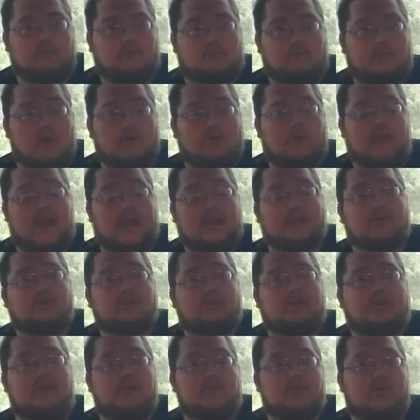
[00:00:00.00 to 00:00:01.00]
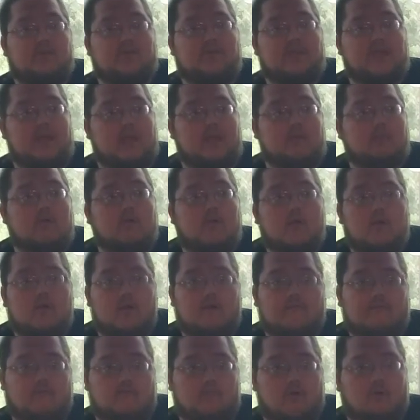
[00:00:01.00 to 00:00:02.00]
location and theme
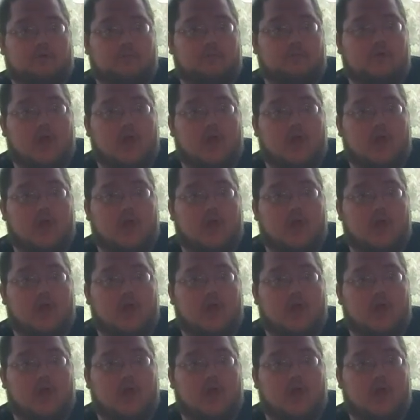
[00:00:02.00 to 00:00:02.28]
for multiple